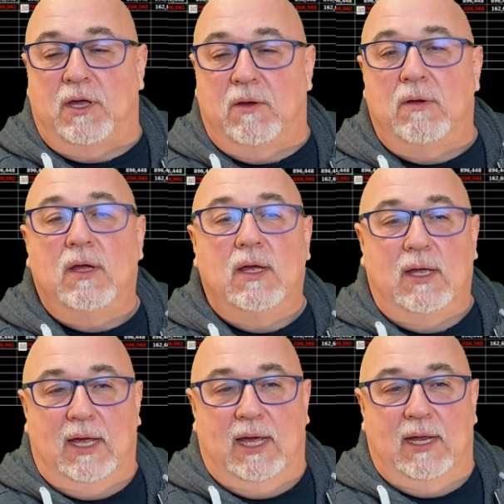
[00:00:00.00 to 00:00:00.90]
you
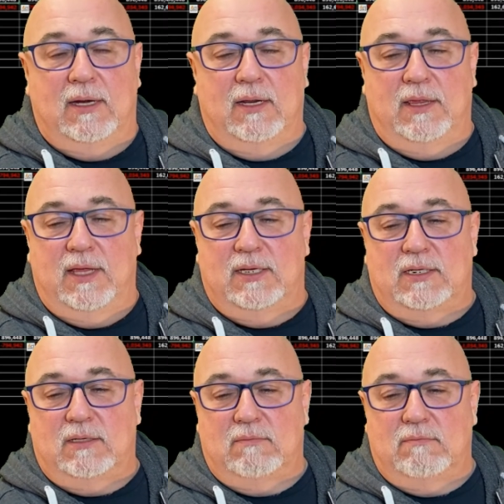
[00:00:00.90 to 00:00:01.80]
in
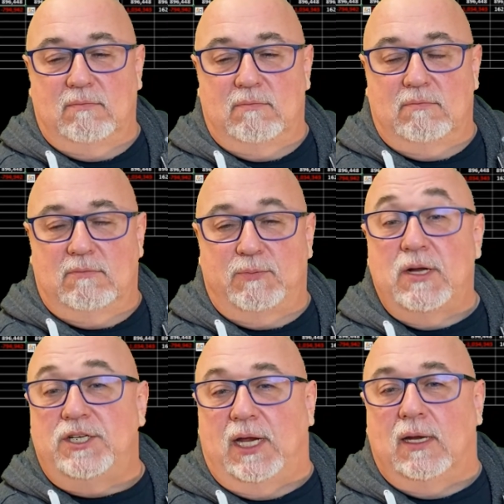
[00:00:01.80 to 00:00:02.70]
this
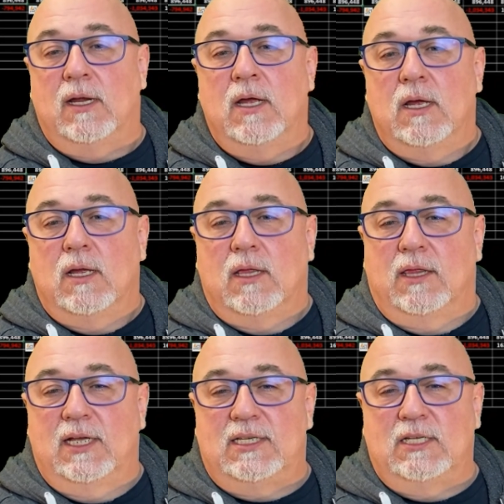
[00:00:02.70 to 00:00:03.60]
spreadsheet.
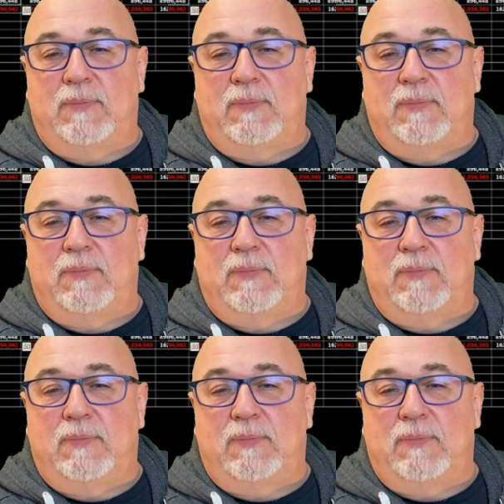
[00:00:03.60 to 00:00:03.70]
This is